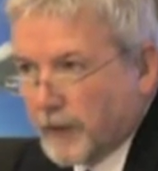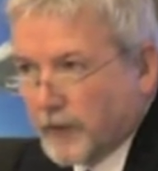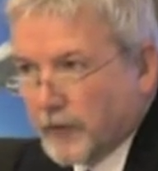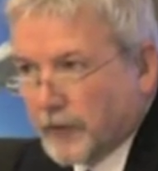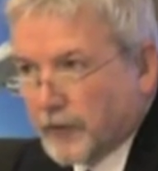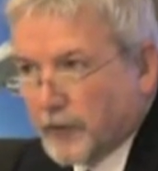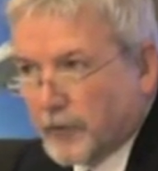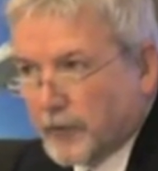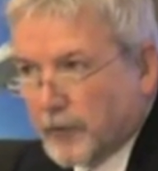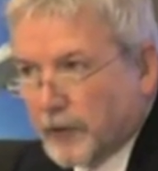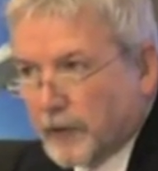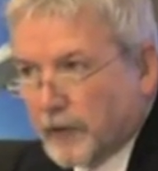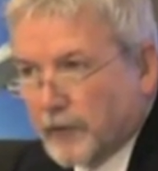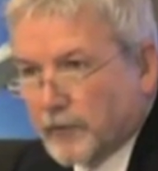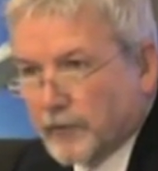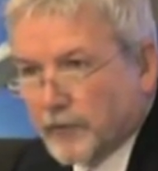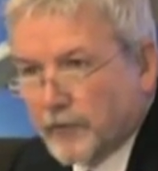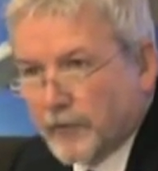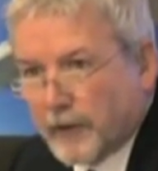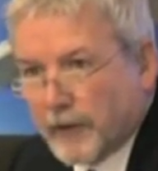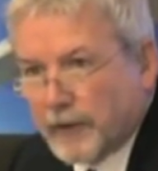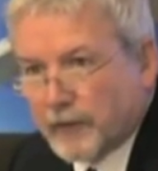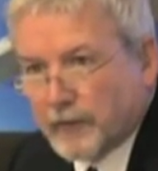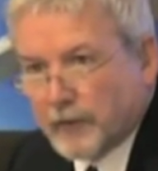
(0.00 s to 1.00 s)
There's something like
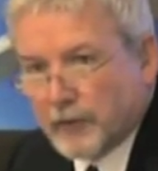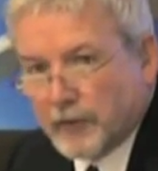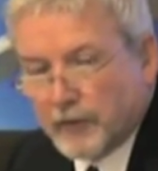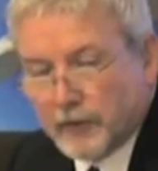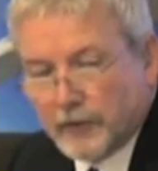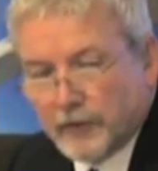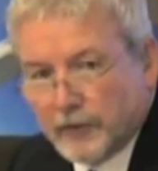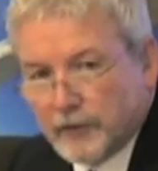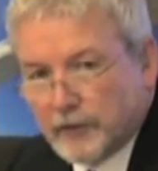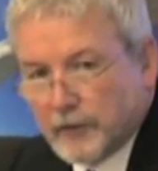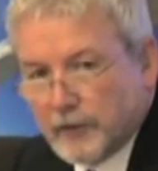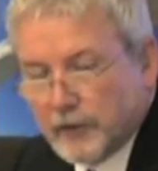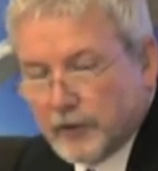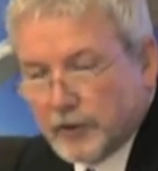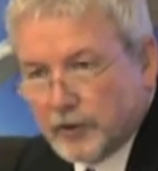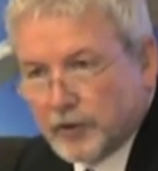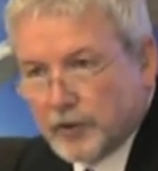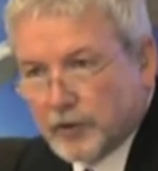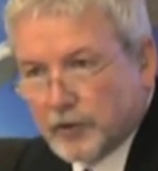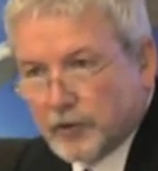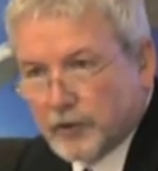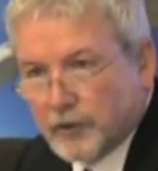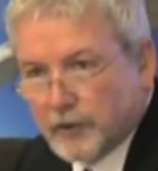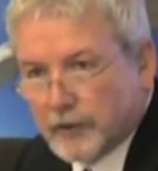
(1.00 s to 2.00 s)
500
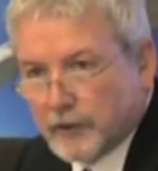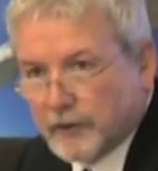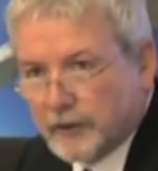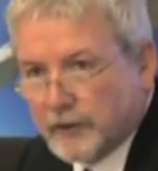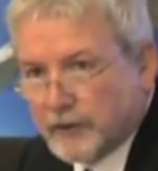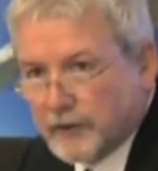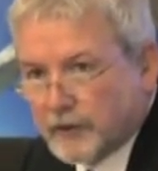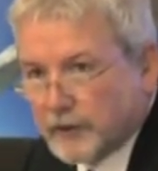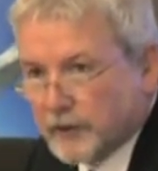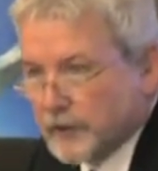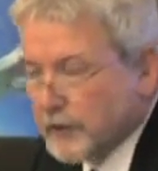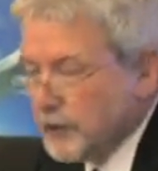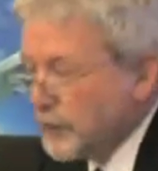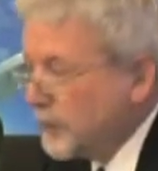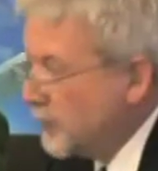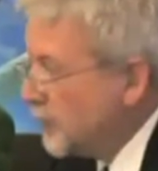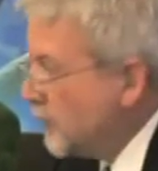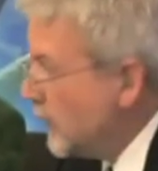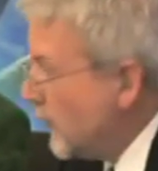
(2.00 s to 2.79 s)
short digital